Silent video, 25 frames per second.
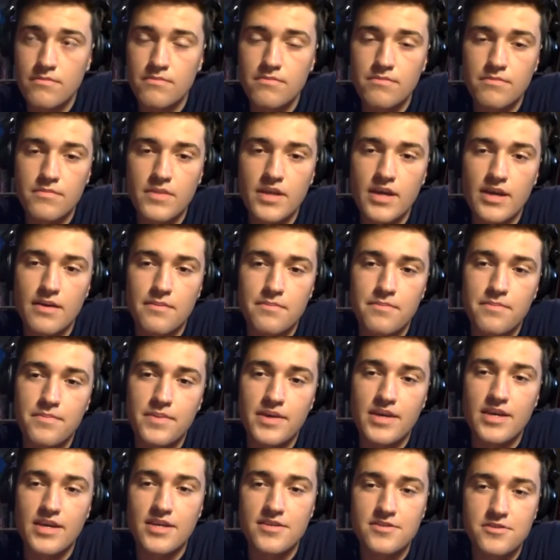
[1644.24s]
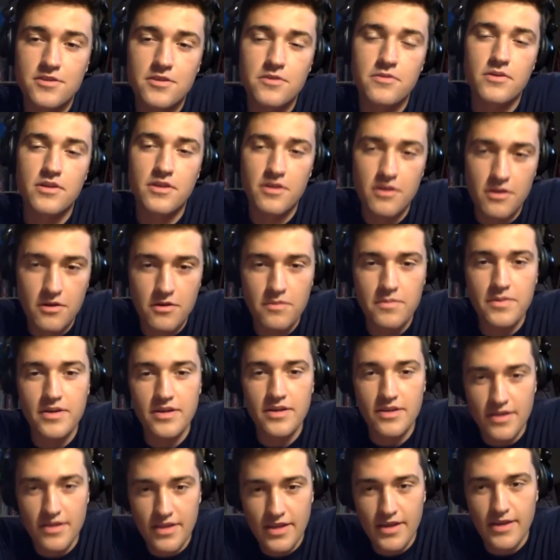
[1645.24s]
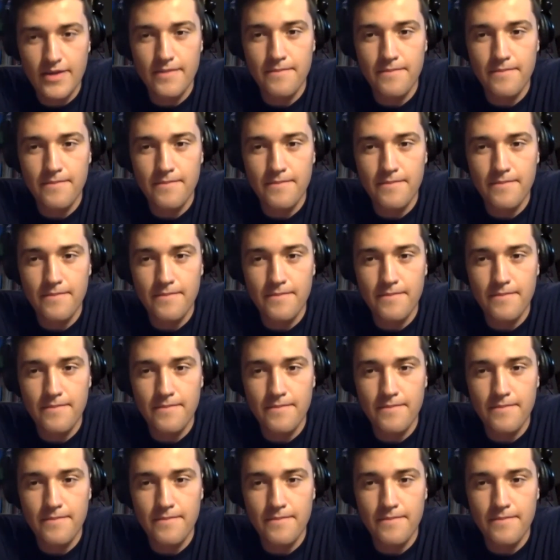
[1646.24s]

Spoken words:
I think BSU and COBA, yeah.